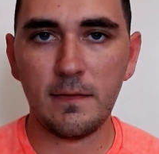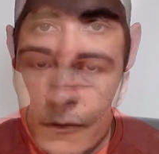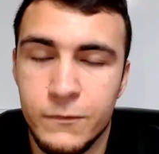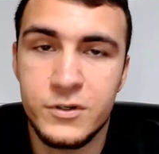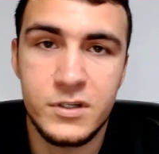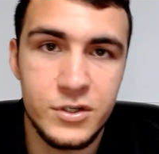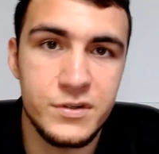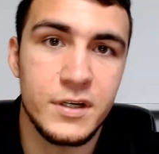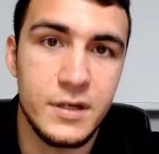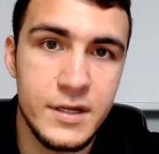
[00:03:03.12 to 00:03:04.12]
Versus
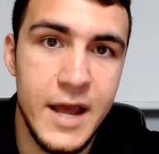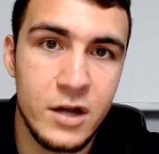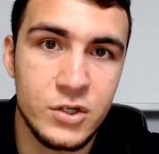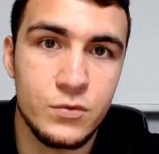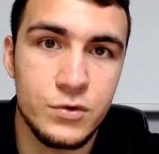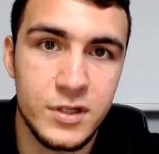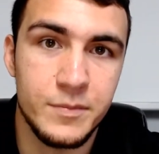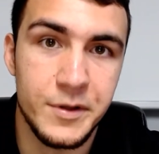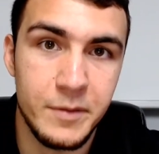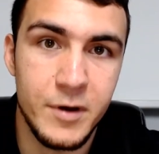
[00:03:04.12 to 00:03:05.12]
using an actual
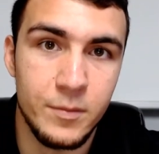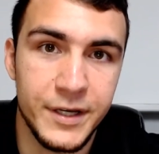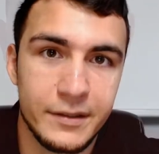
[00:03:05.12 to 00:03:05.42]
clip-on lapel mic.